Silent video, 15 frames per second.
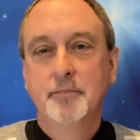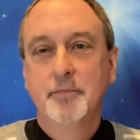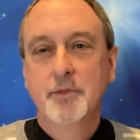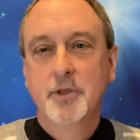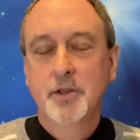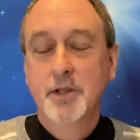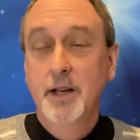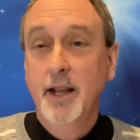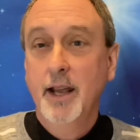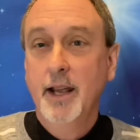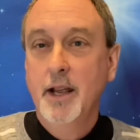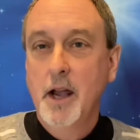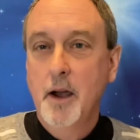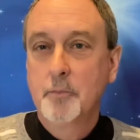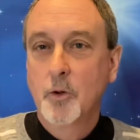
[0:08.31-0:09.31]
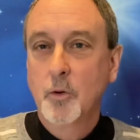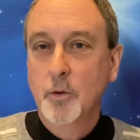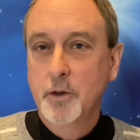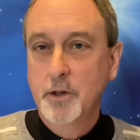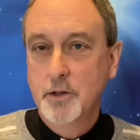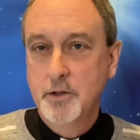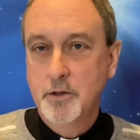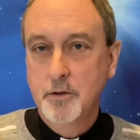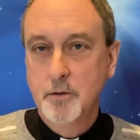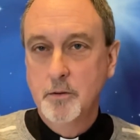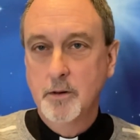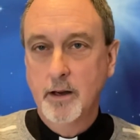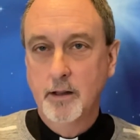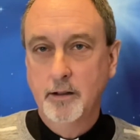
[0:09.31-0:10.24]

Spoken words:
So today I'm going to